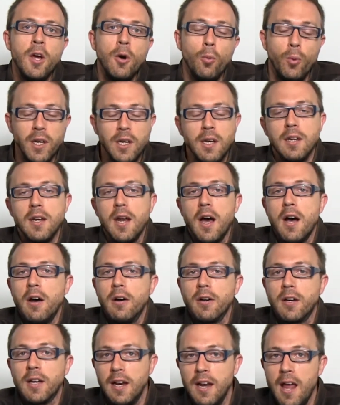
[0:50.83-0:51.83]
we can
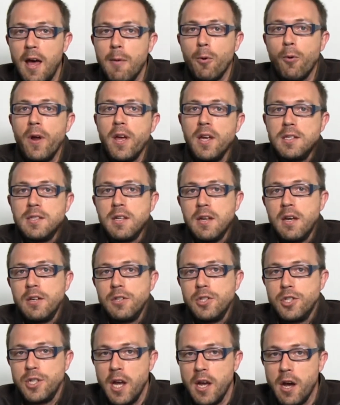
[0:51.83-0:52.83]
now collaborate
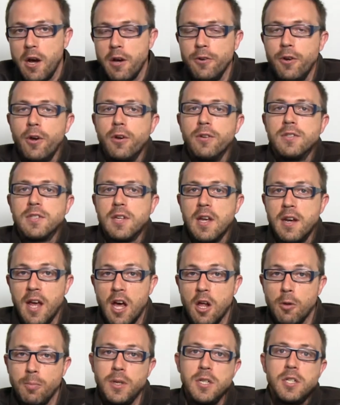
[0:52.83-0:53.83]
and share our notes and
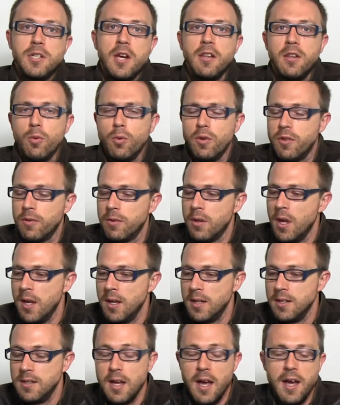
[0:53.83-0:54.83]
help each other with
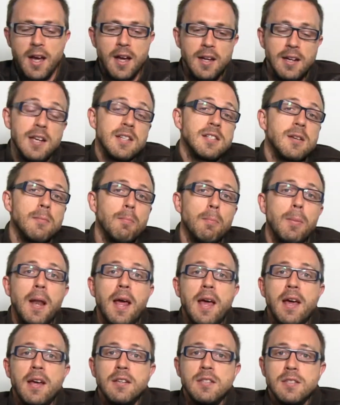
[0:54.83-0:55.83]
lesson
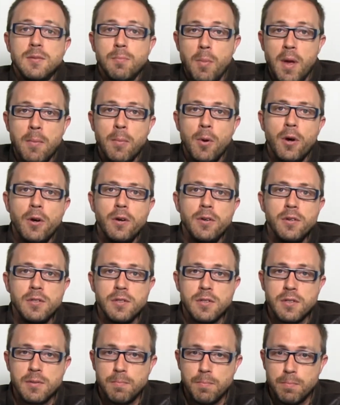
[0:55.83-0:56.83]
plans,
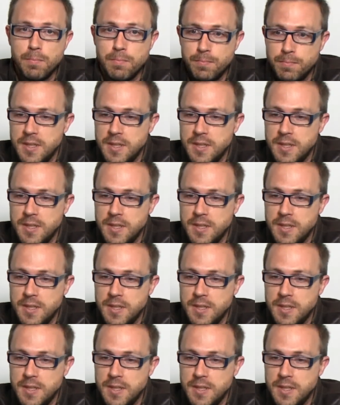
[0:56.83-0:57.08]
memos,